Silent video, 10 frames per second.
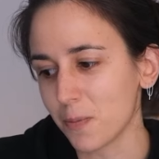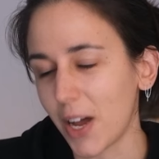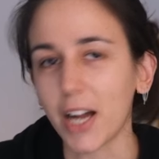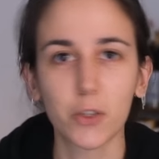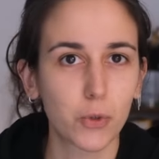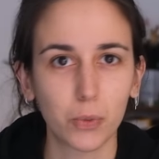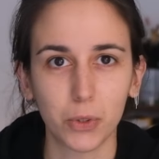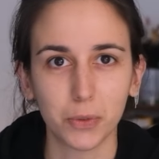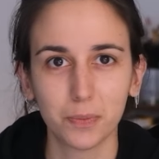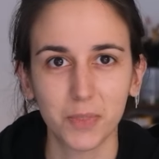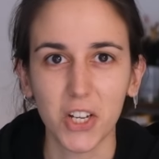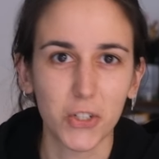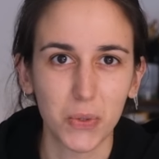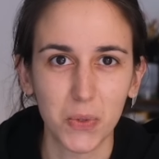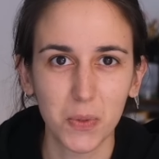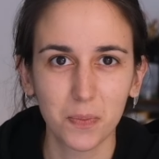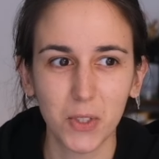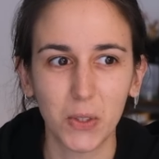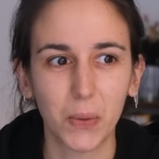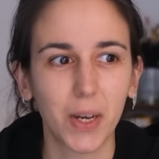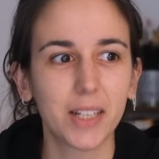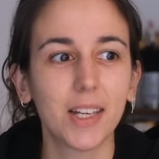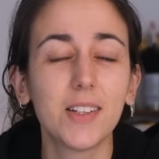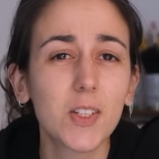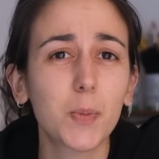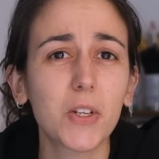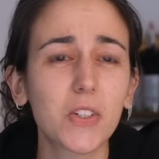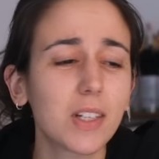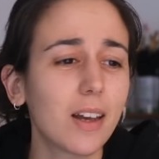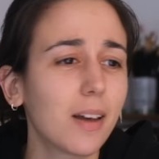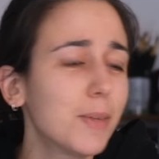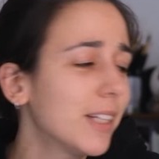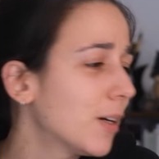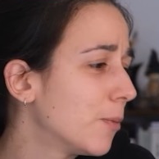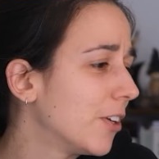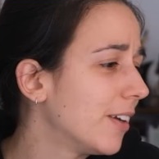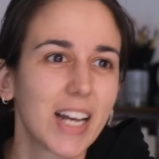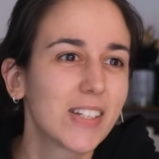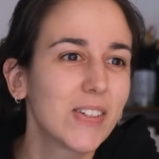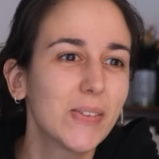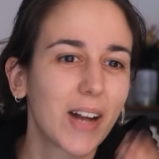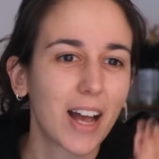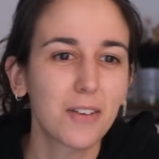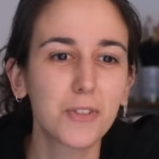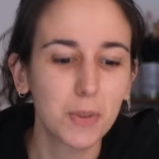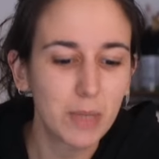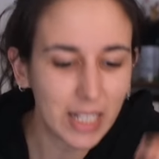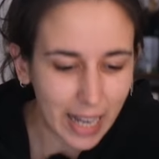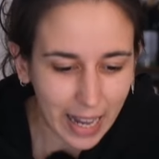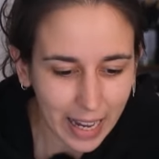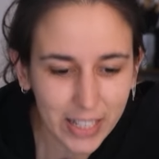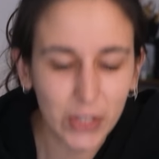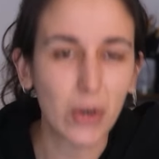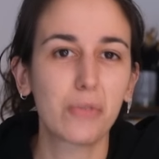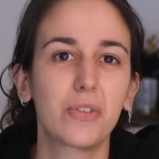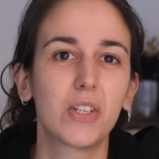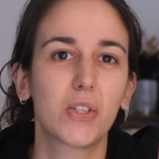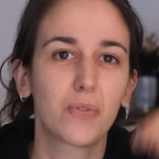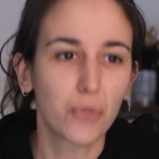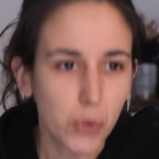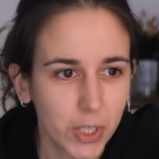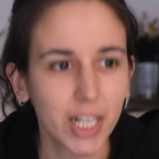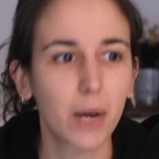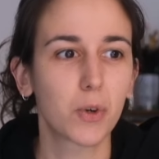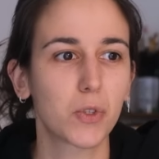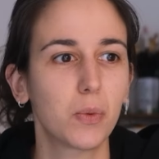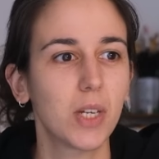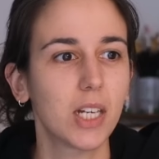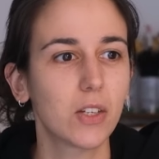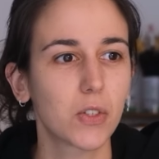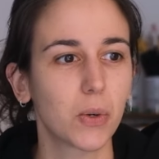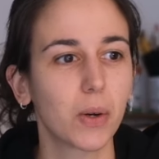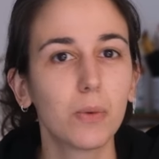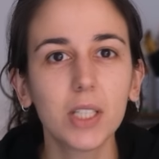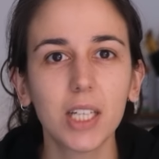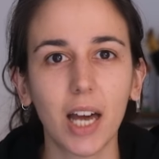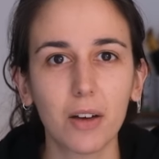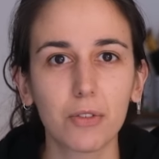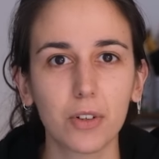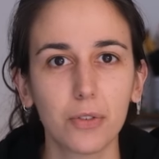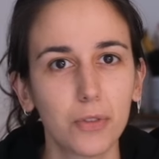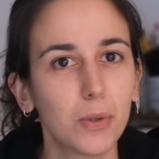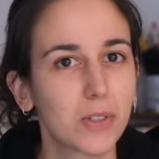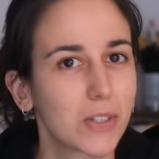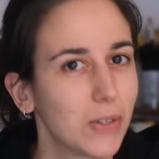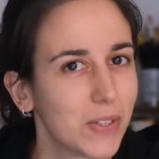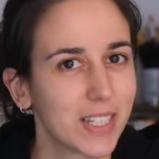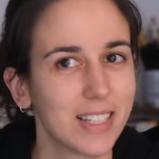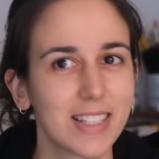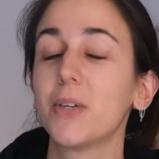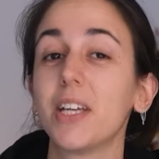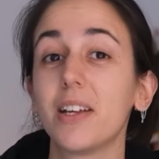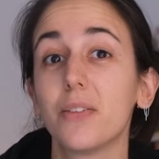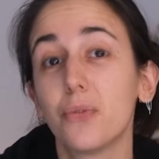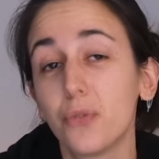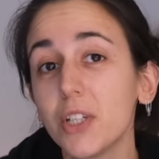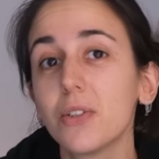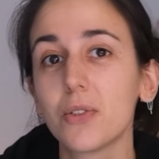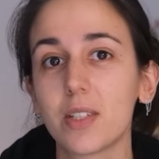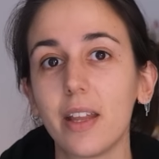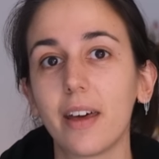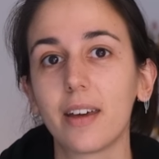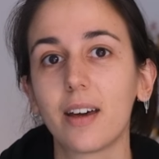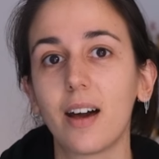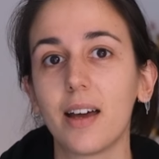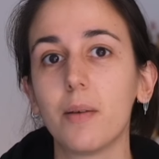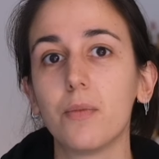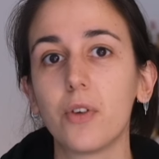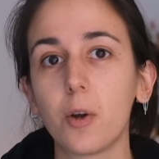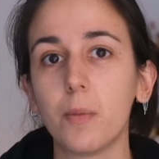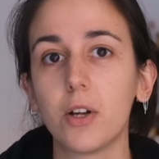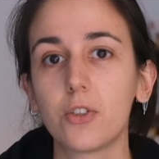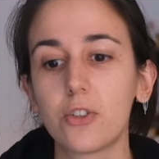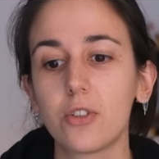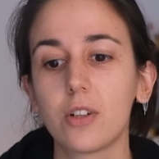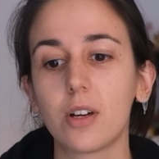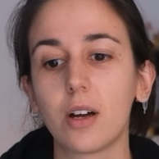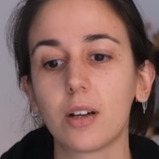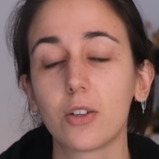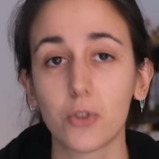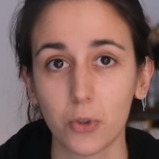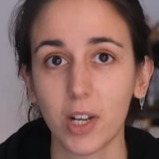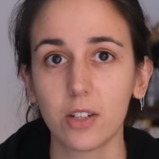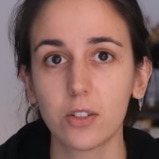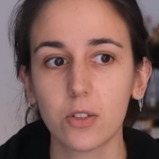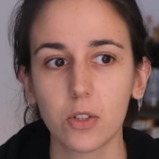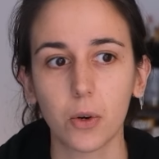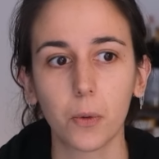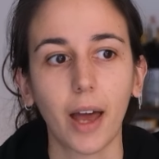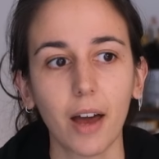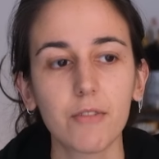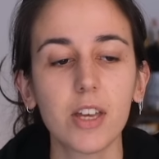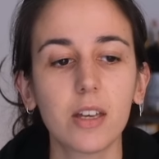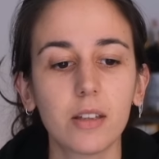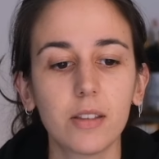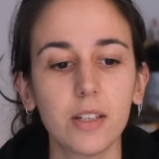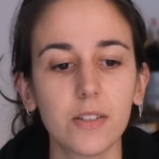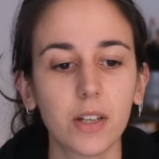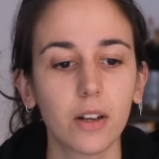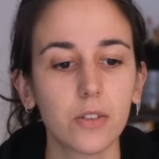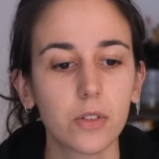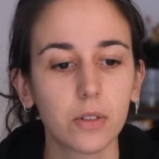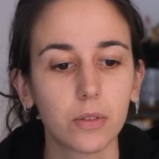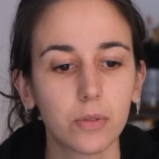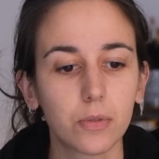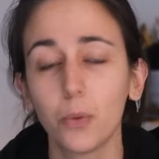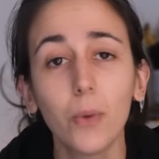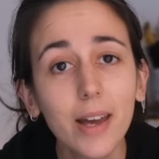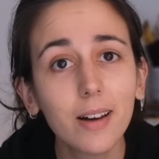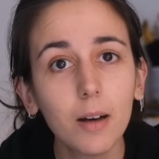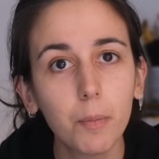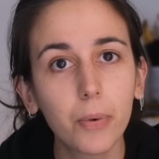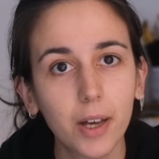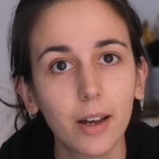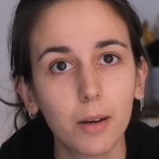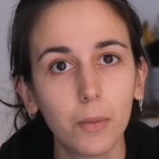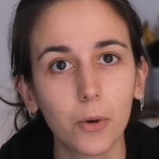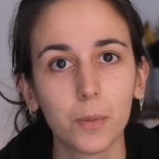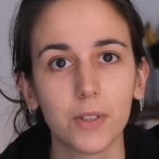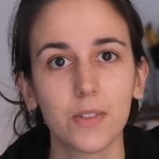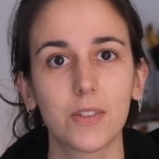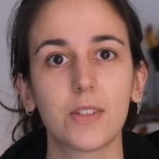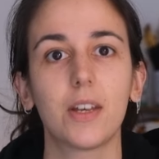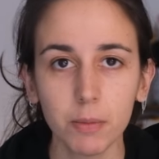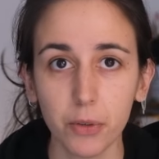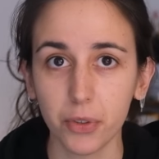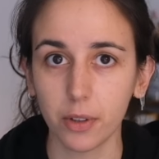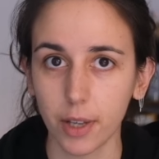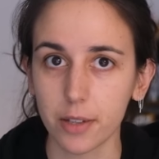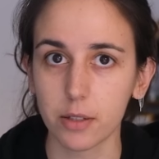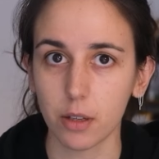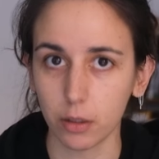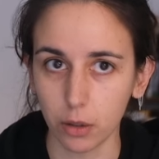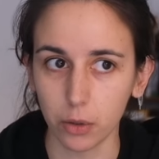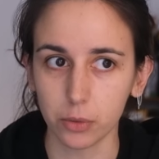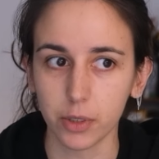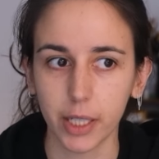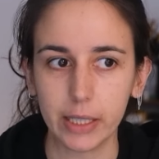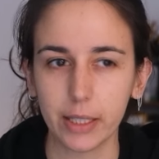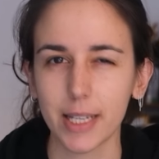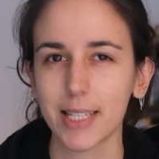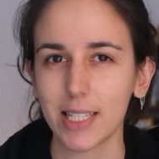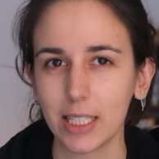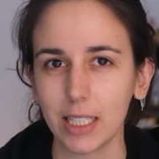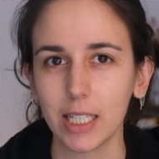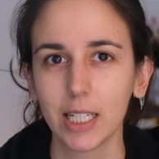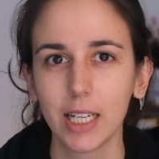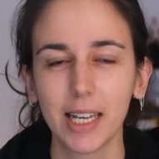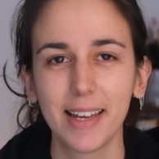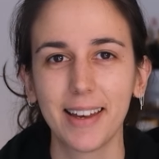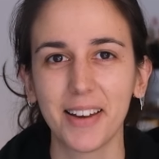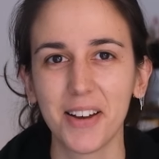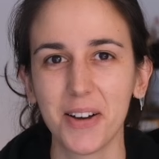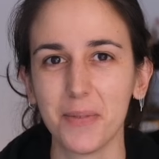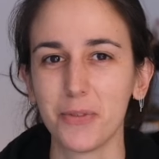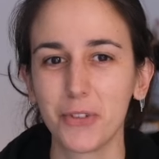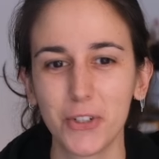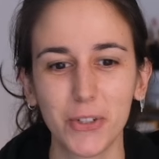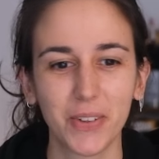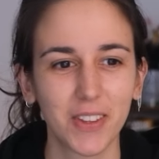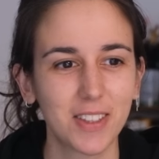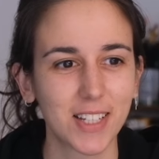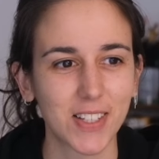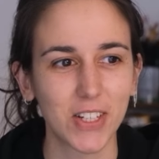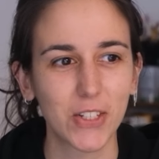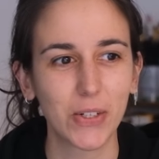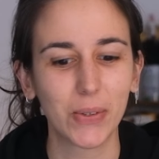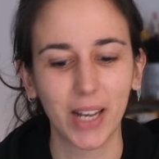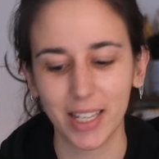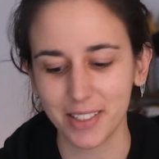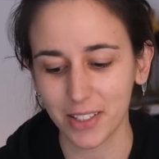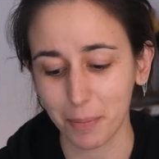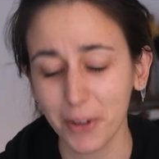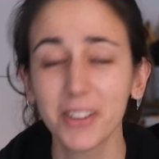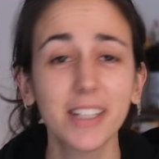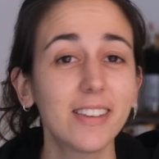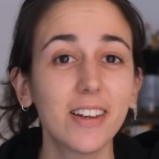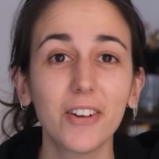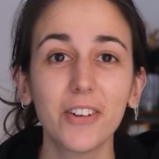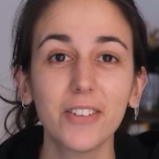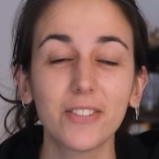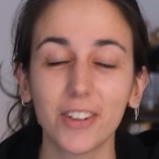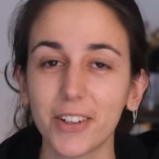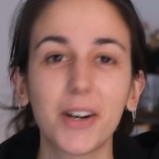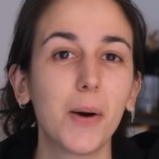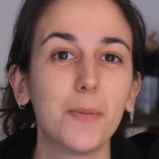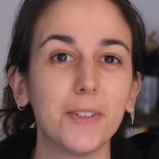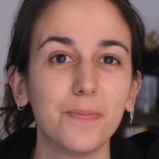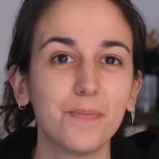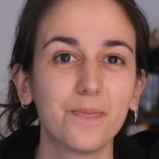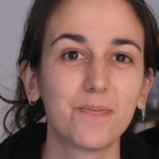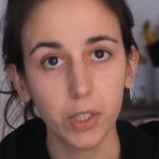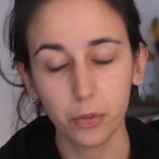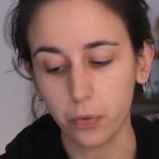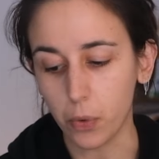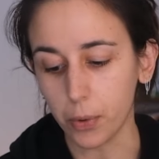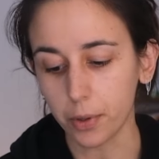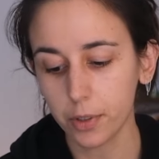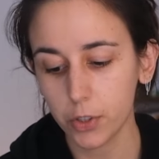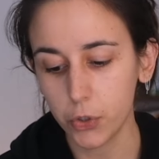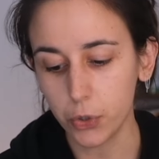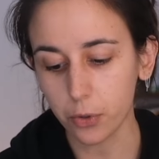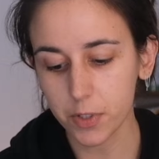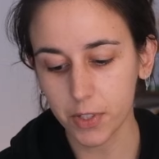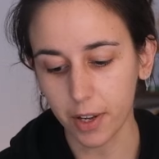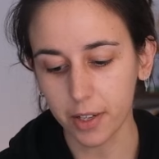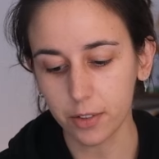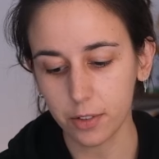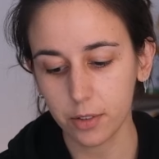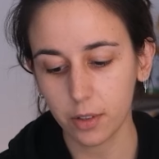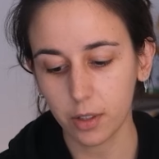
actual issues, and especially, come on, I don't have to be at an office 40 hours a week, so I really have very few excuses, but it feels like I am very much constrained. So having these kinds of, wake up kind of moments made me feel less alone and less silly for doing the things I do, and apparently they are very common. In week 4, you're assigned